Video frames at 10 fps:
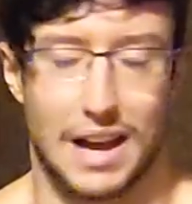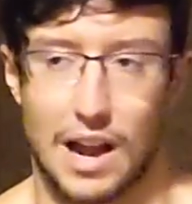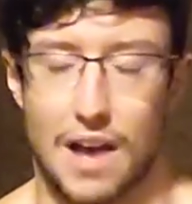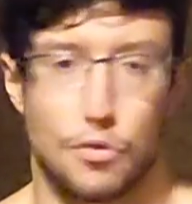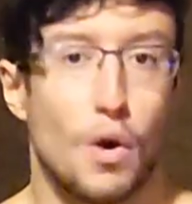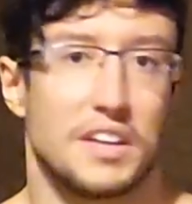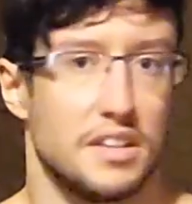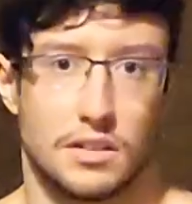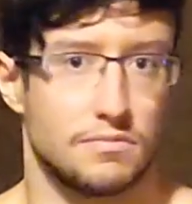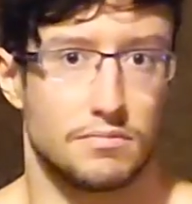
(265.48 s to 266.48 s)
I have no
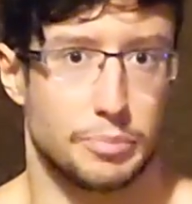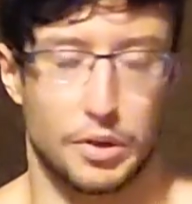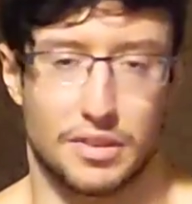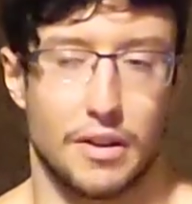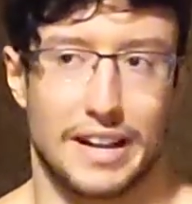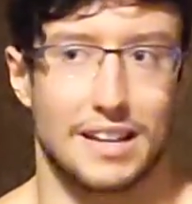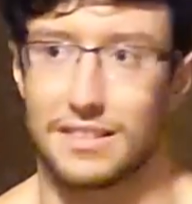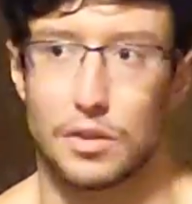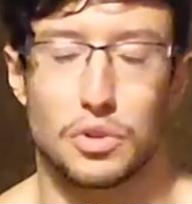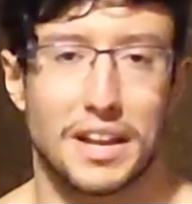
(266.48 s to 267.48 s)
idea, but I
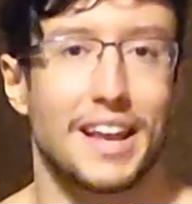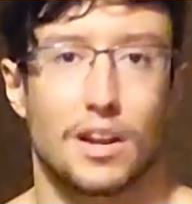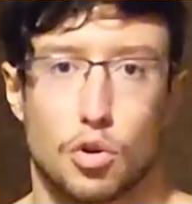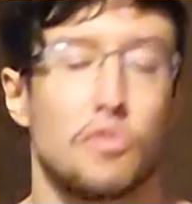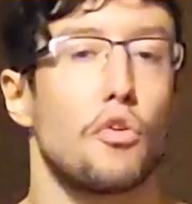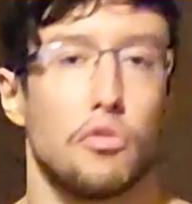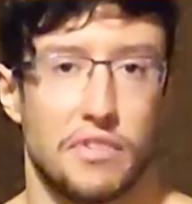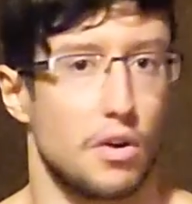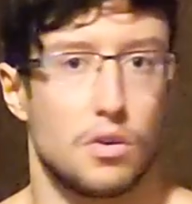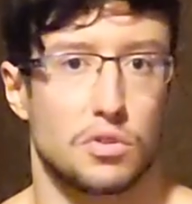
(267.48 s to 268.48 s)
can tell you that I can go for a
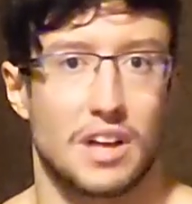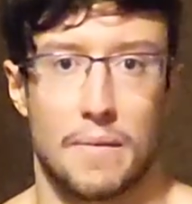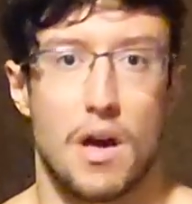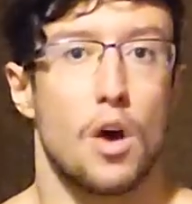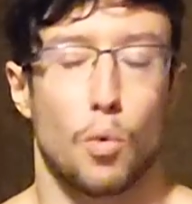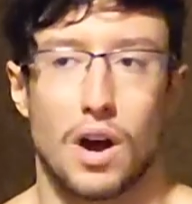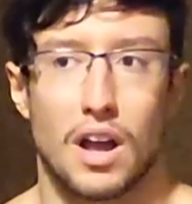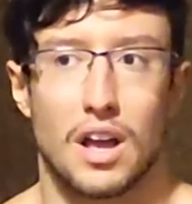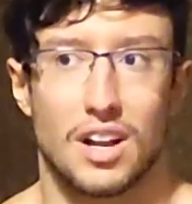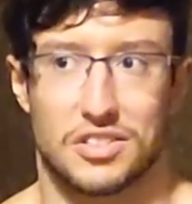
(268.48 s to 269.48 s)
very long time.
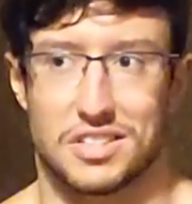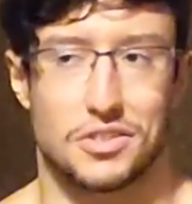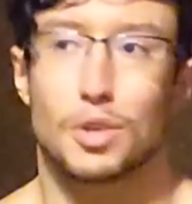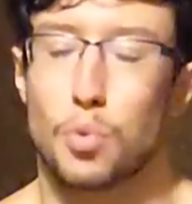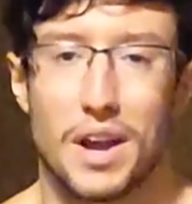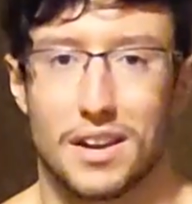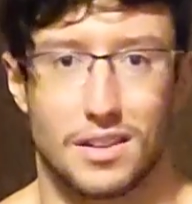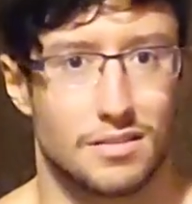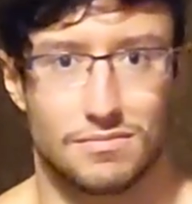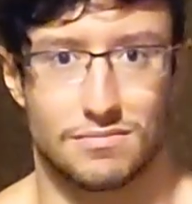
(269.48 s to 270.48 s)
Why? Because it's not
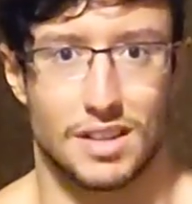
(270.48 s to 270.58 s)
weighted.